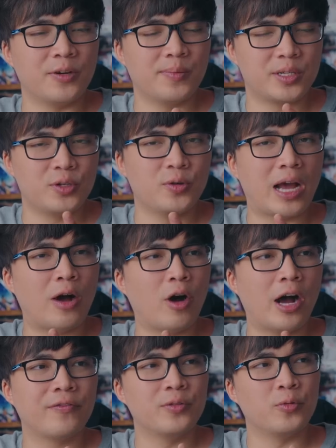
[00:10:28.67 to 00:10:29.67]
number 2,
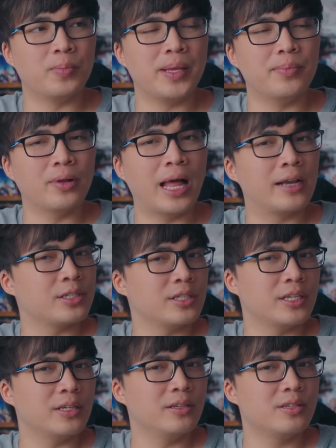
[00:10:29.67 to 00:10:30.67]
how often would people
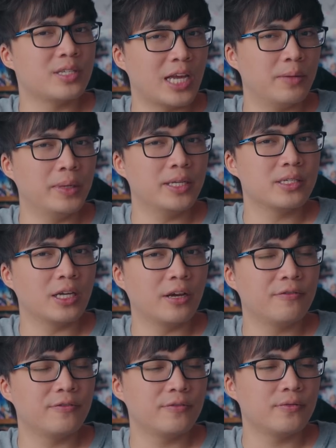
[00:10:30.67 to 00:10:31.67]
actually send me
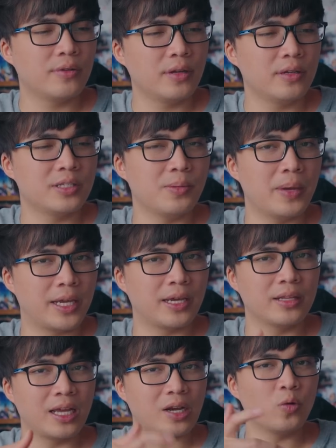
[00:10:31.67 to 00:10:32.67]
stuff to
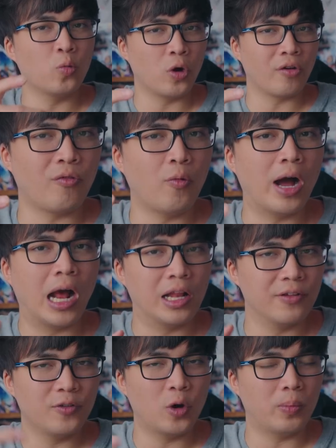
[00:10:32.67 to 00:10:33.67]
make it like
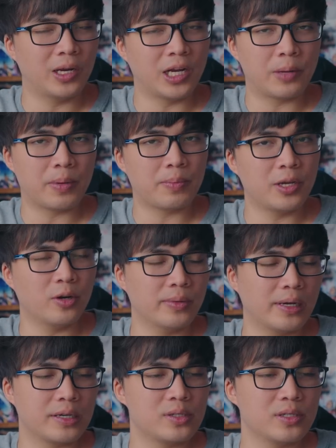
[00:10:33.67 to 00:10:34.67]
worthwhile of opening up a
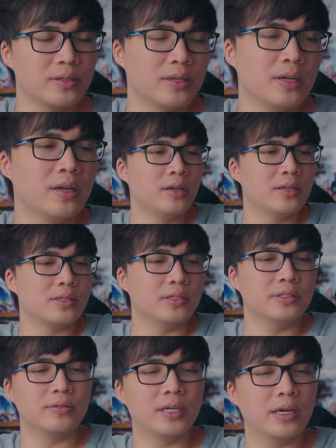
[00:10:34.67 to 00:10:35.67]
P.O. box?
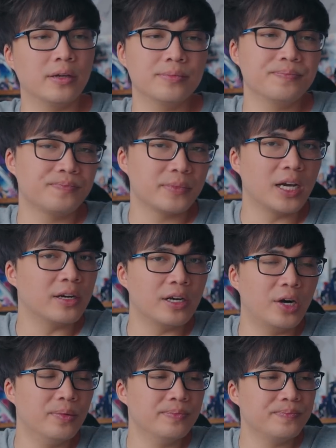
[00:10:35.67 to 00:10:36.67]
So yeah, I
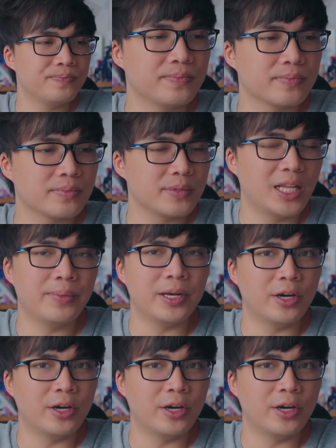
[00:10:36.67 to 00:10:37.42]
don't know. Let me